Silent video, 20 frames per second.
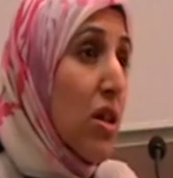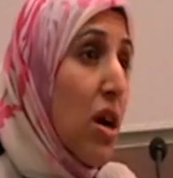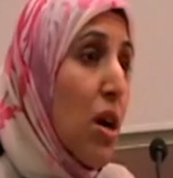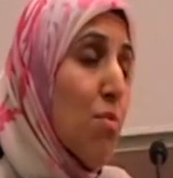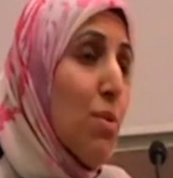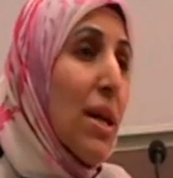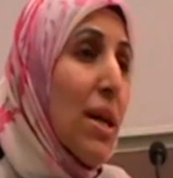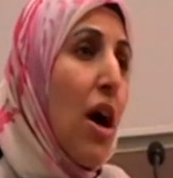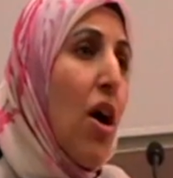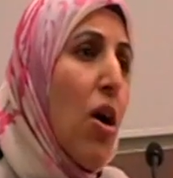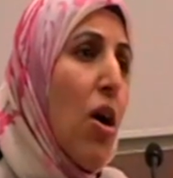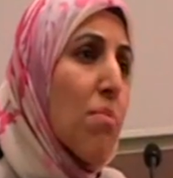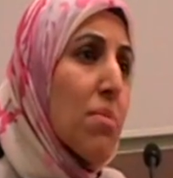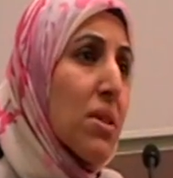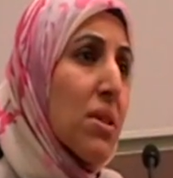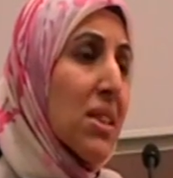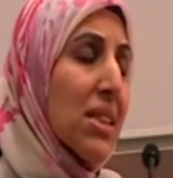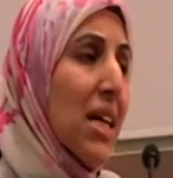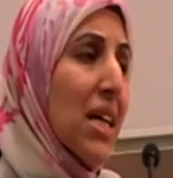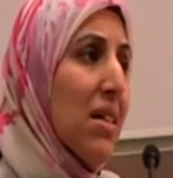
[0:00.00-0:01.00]
time we armed
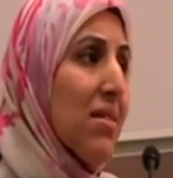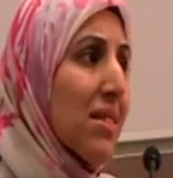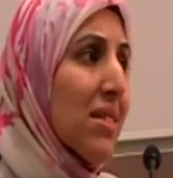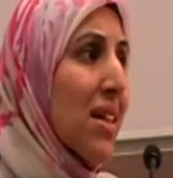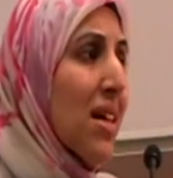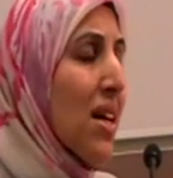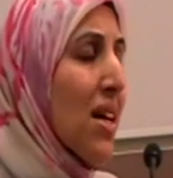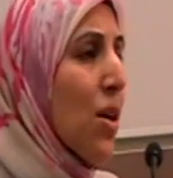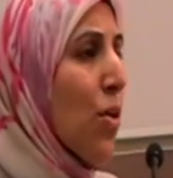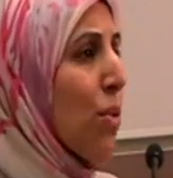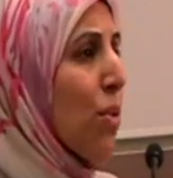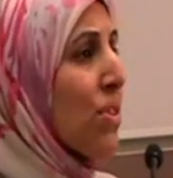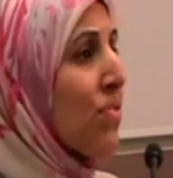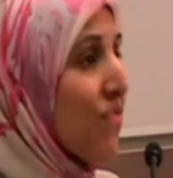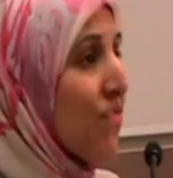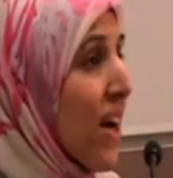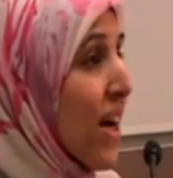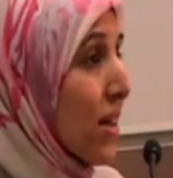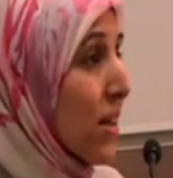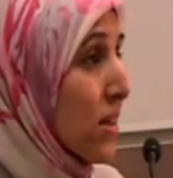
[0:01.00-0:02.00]
ourselves with
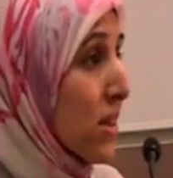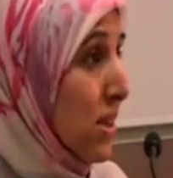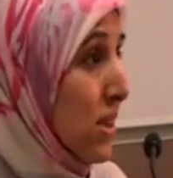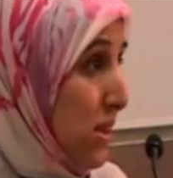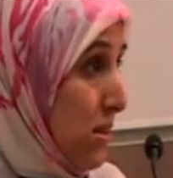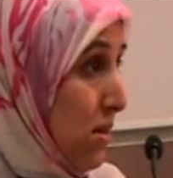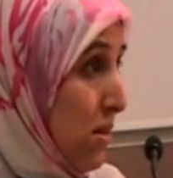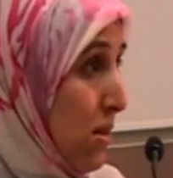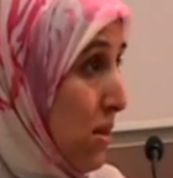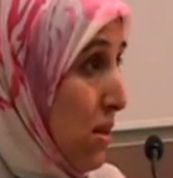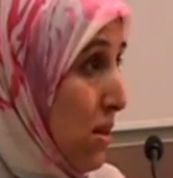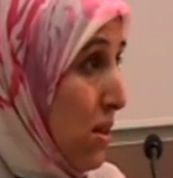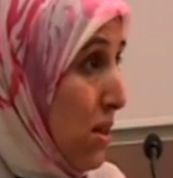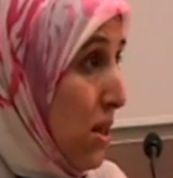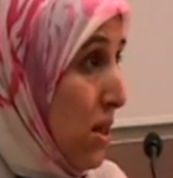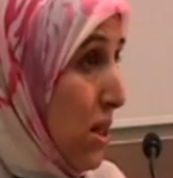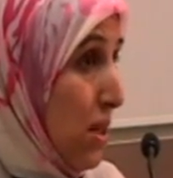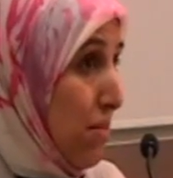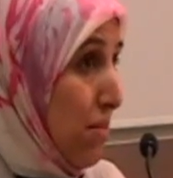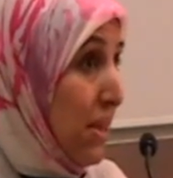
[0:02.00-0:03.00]
facts.
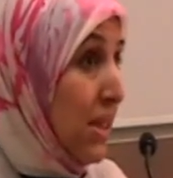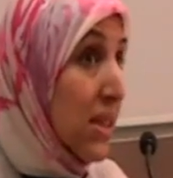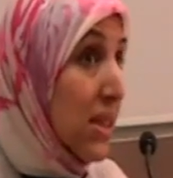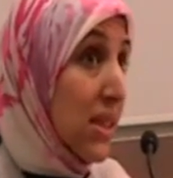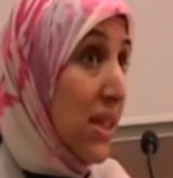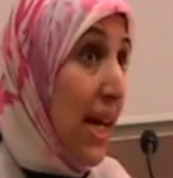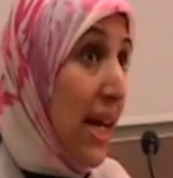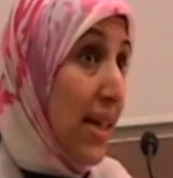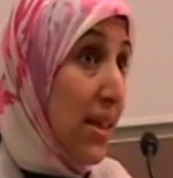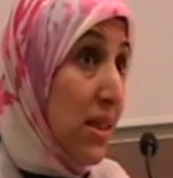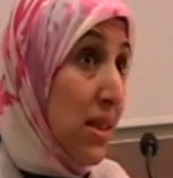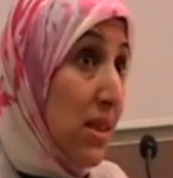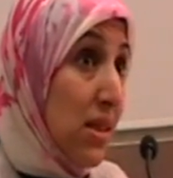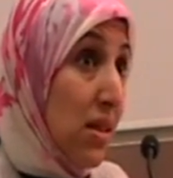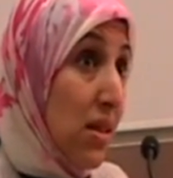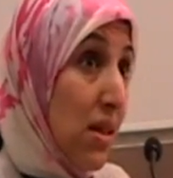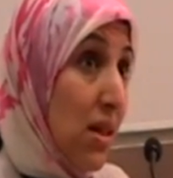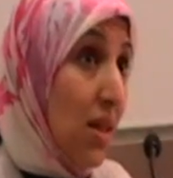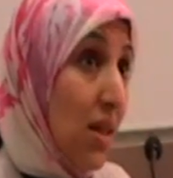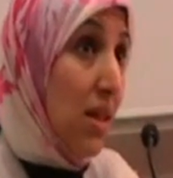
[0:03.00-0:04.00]
Because yes,
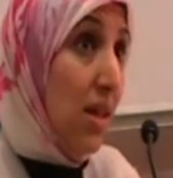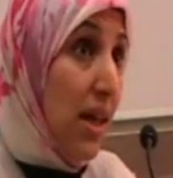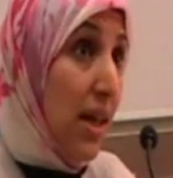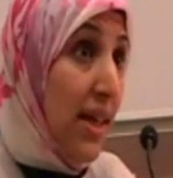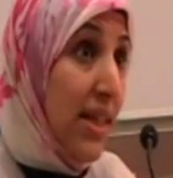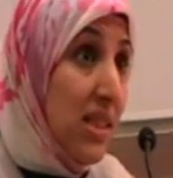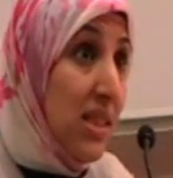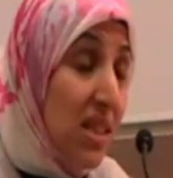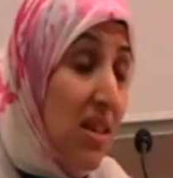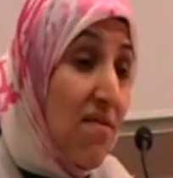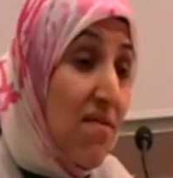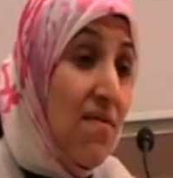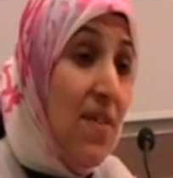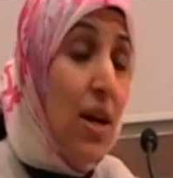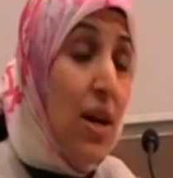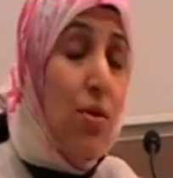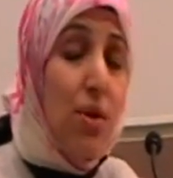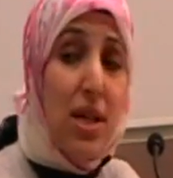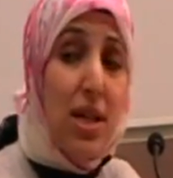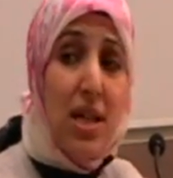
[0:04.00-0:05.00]
it's
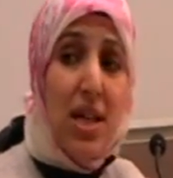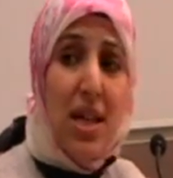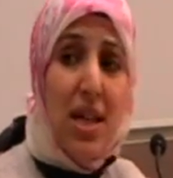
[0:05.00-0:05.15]
very